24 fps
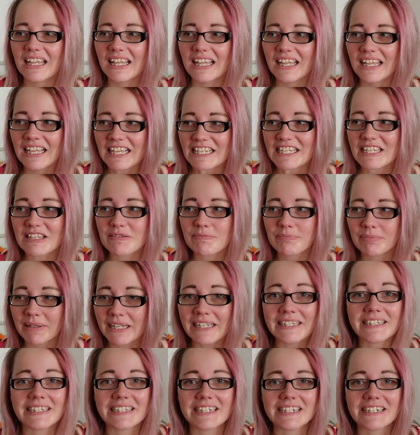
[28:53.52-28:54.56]
is
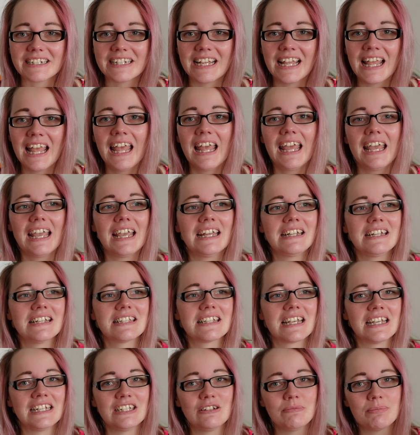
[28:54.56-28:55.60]
blended. It is
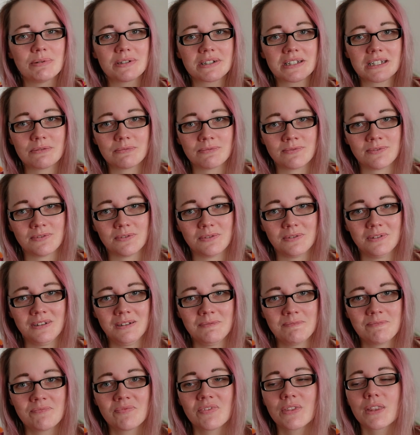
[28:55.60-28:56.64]
80% wool,
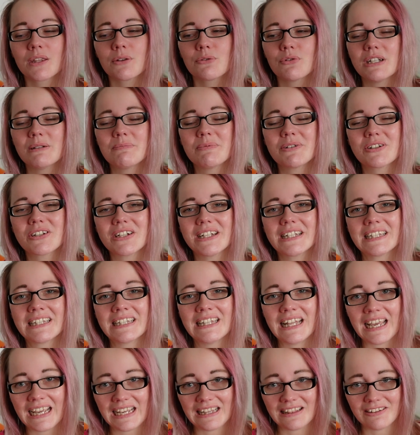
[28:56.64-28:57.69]
20%
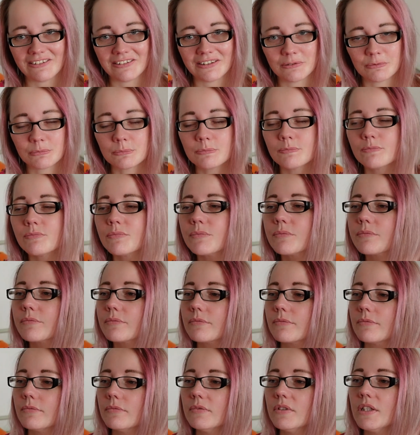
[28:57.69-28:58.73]
nylon,
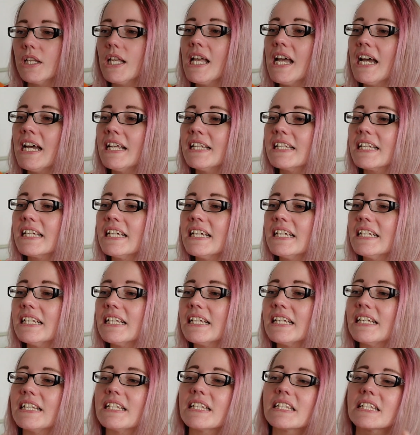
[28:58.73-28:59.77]
and it
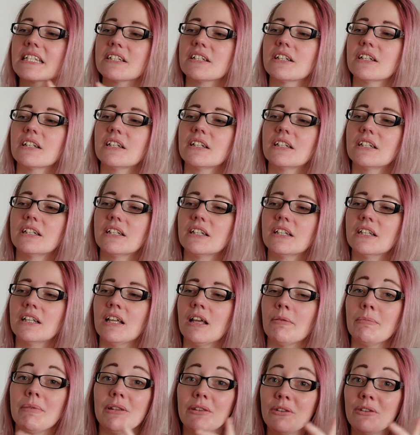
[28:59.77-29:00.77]
is, I mean,